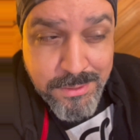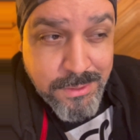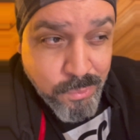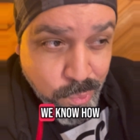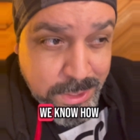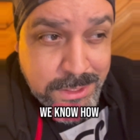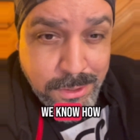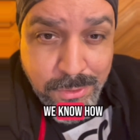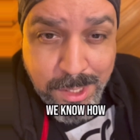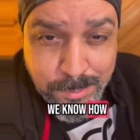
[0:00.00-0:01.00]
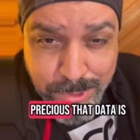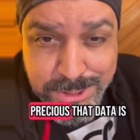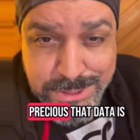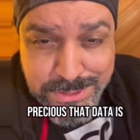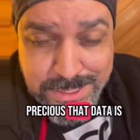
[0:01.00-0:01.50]
We know how
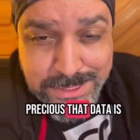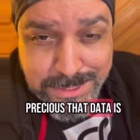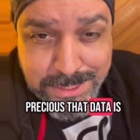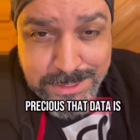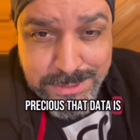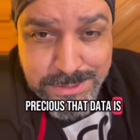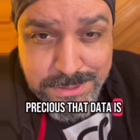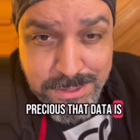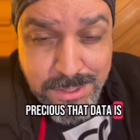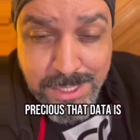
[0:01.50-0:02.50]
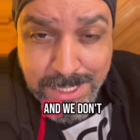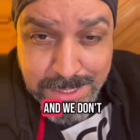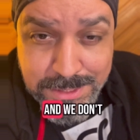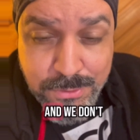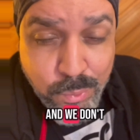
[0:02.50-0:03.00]
precious that data is,
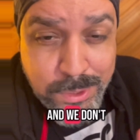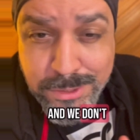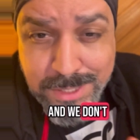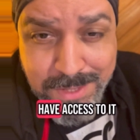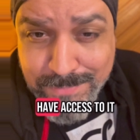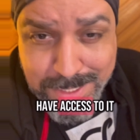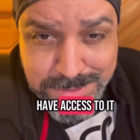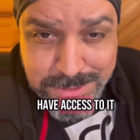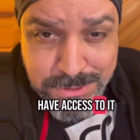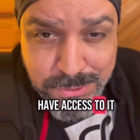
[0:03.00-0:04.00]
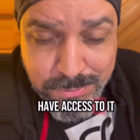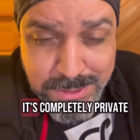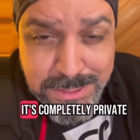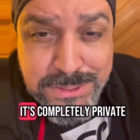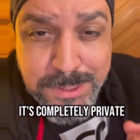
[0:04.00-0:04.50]
and we don't have access to it.
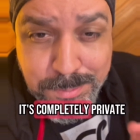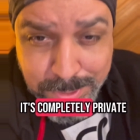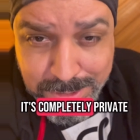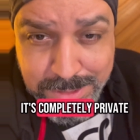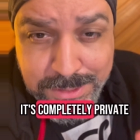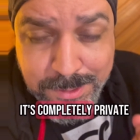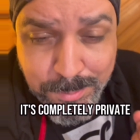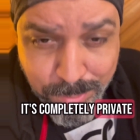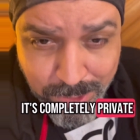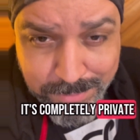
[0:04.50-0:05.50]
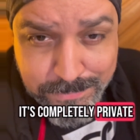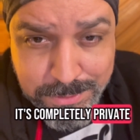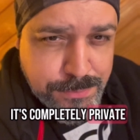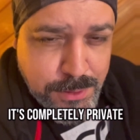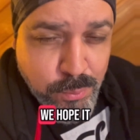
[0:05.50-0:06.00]
It's completely private.
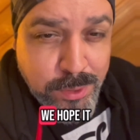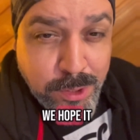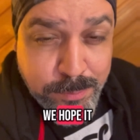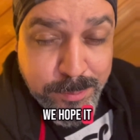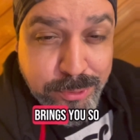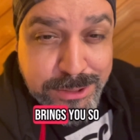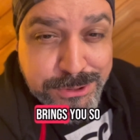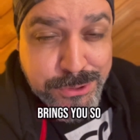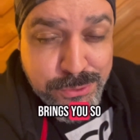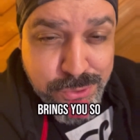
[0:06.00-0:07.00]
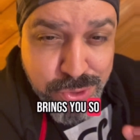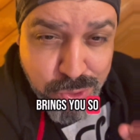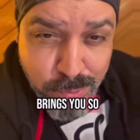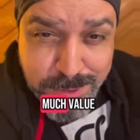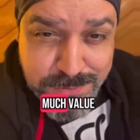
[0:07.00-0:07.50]
We hope it brings you
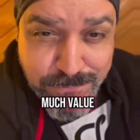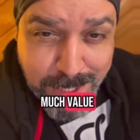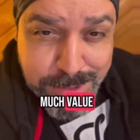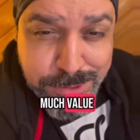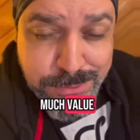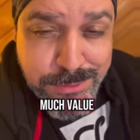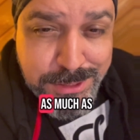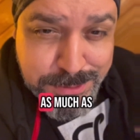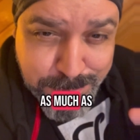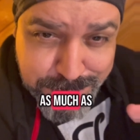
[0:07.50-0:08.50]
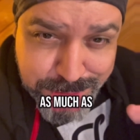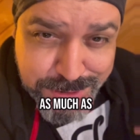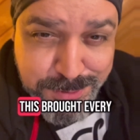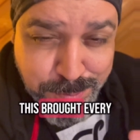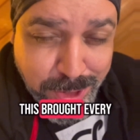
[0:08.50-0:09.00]
so much value as much as
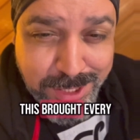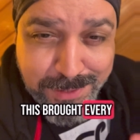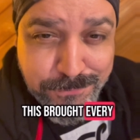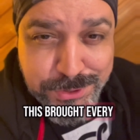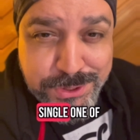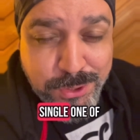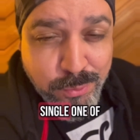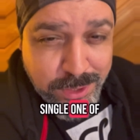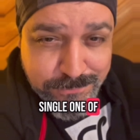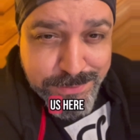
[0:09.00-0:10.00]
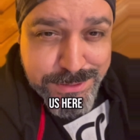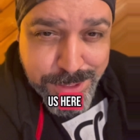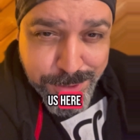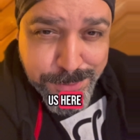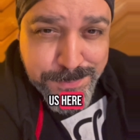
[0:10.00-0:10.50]
it's brought every single one of us
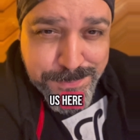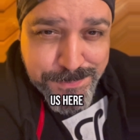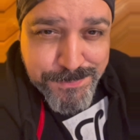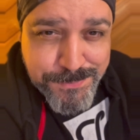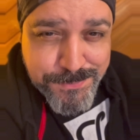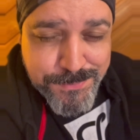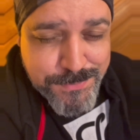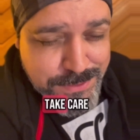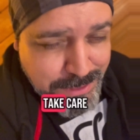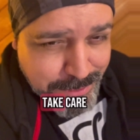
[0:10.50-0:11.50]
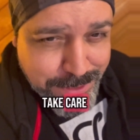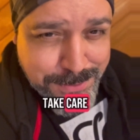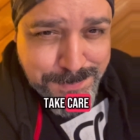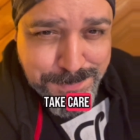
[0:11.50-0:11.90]
here. Take care.